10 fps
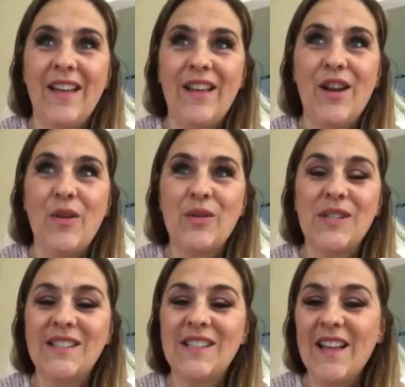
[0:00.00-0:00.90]
you know,
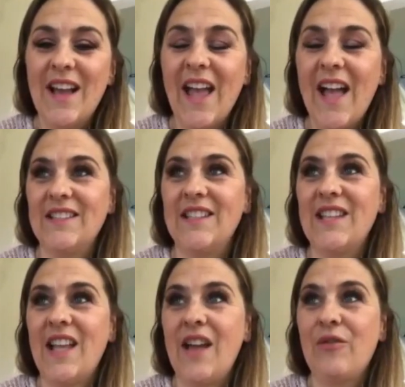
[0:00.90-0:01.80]
since
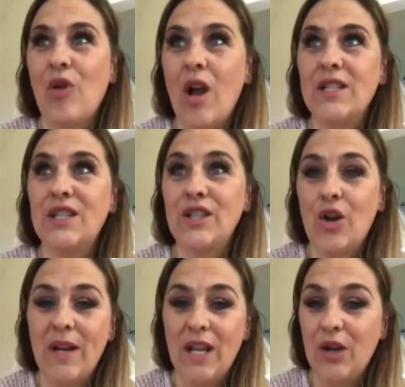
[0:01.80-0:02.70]
I've run
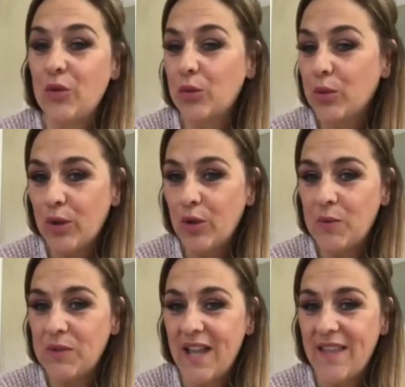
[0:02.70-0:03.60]
so many
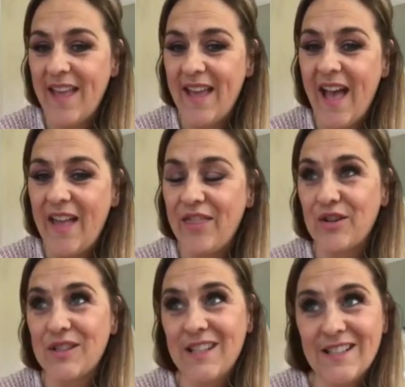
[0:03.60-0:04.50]
groups and they have their
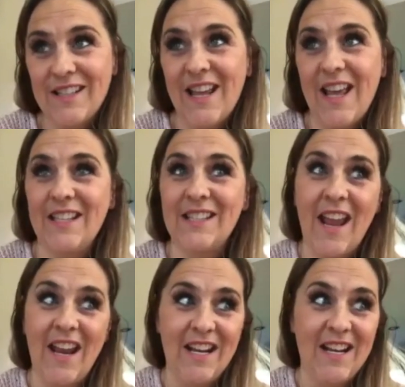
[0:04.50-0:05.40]
60 days,
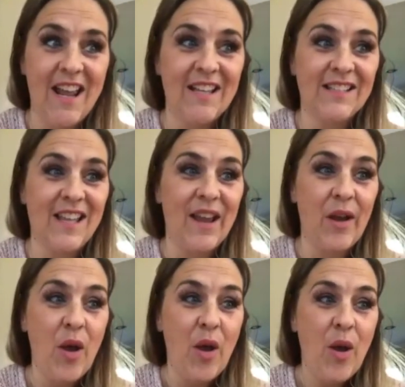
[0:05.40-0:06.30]
80 days, like
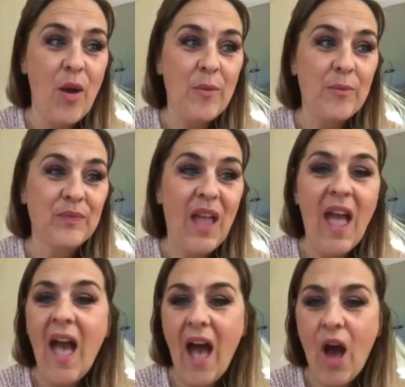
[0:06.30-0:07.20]

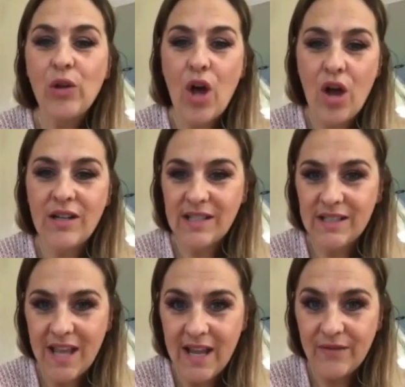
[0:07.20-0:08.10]
how long does it
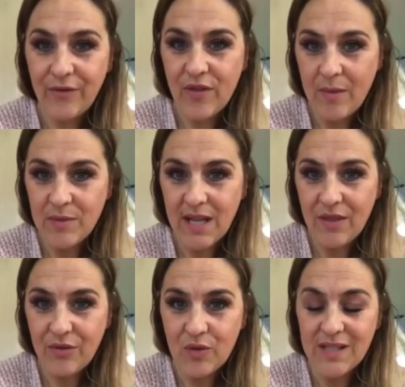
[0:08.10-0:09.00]
take for them to
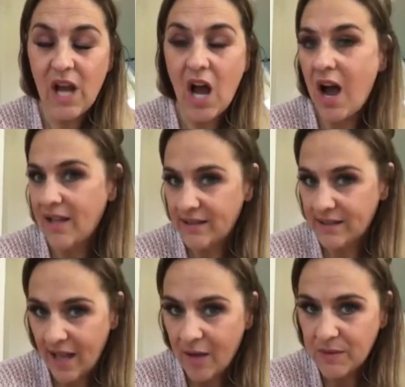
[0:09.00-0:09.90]
get through these
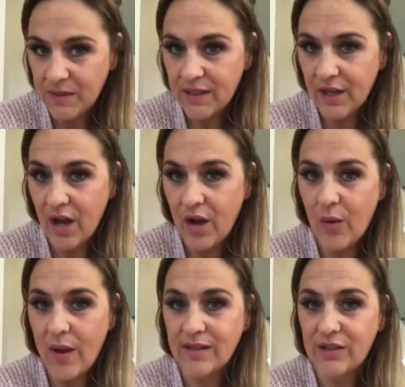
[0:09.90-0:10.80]
concepts, you
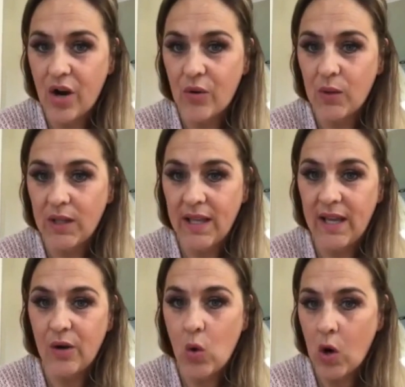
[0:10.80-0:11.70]
know, and start really
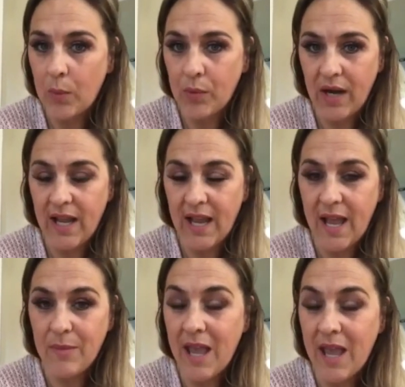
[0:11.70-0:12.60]
incorporating it
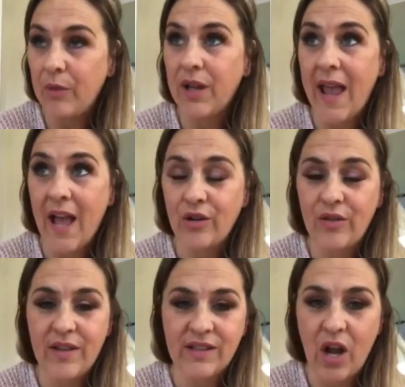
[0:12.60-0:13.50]
and be able to handle
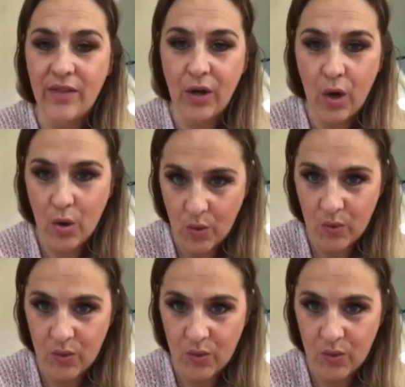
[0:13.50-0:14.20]
this on their own?